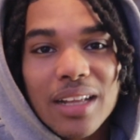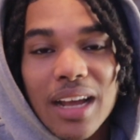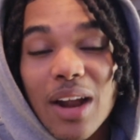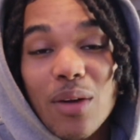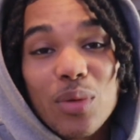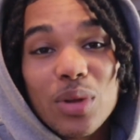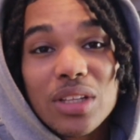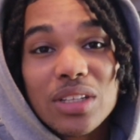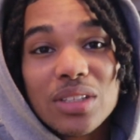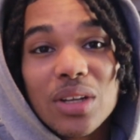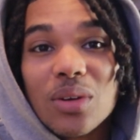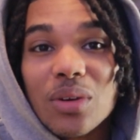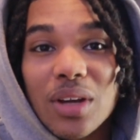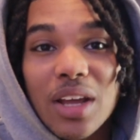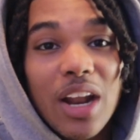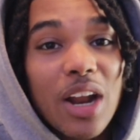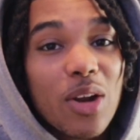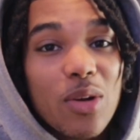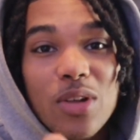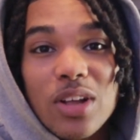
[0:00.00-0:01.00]
I really don't,
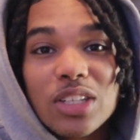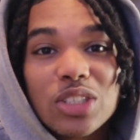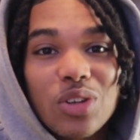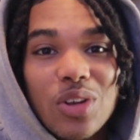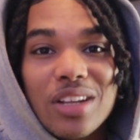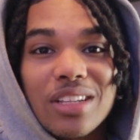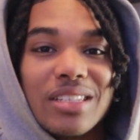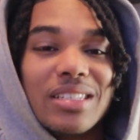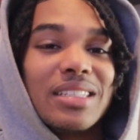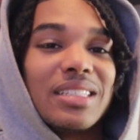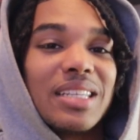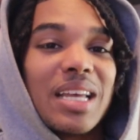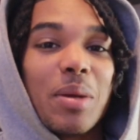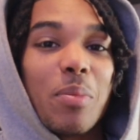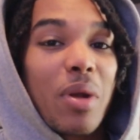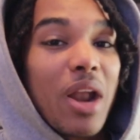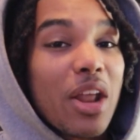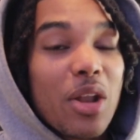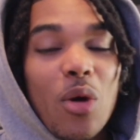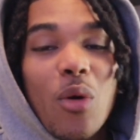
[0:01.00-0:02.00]
and I know that's crazy to say,
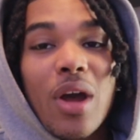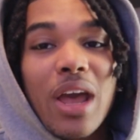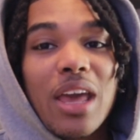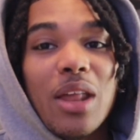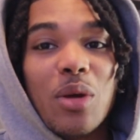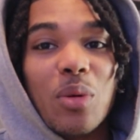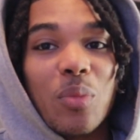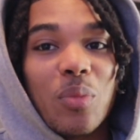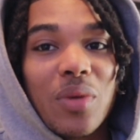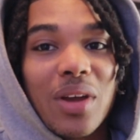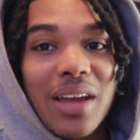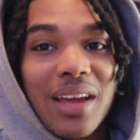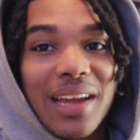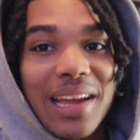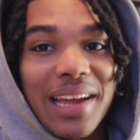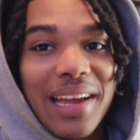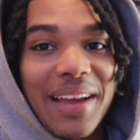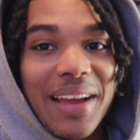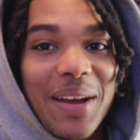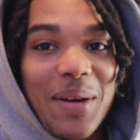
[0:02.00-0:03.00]
but I don't hate him.
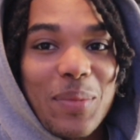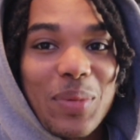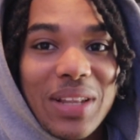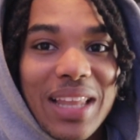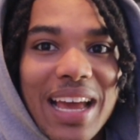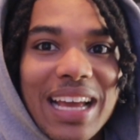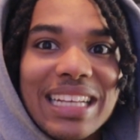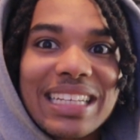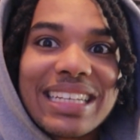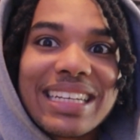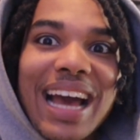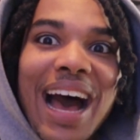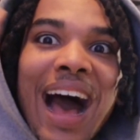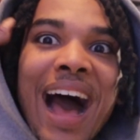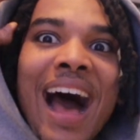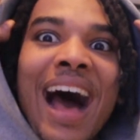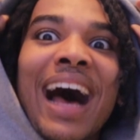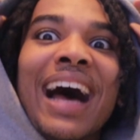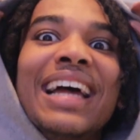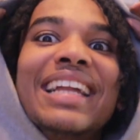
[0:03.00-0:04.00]
But like,
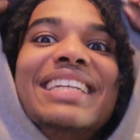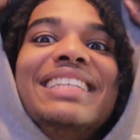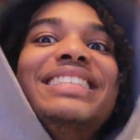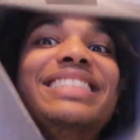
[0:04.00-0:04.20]
god